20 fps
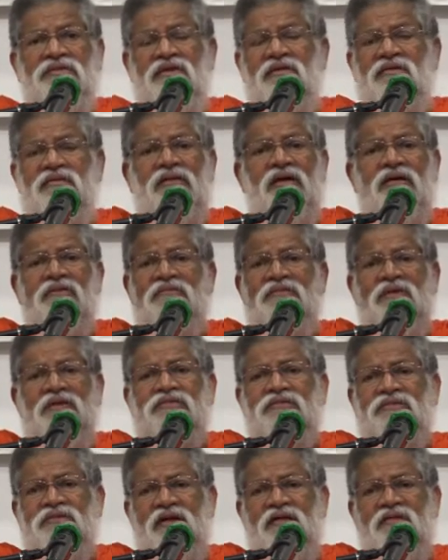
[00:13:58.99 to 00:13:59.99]
and then
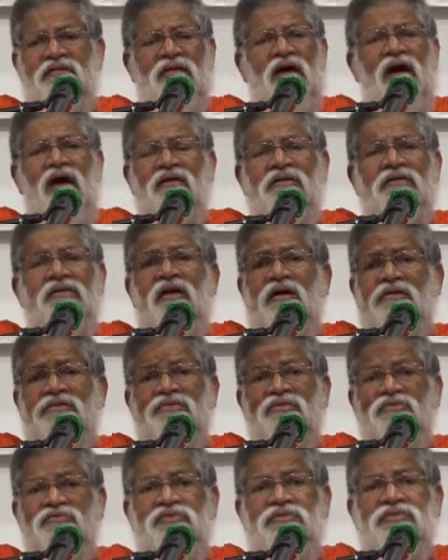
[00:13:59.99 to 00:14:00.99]
this and that, in
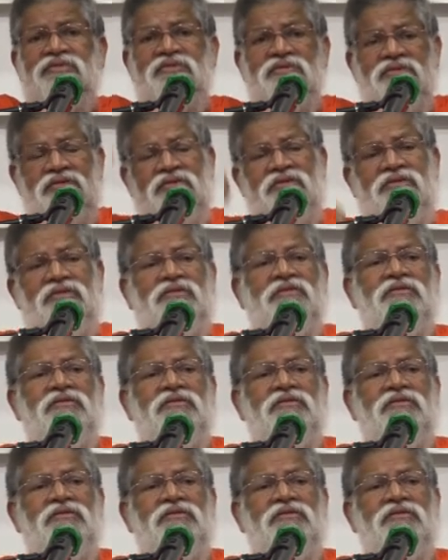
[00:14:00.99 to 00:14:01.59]
astrophysicist.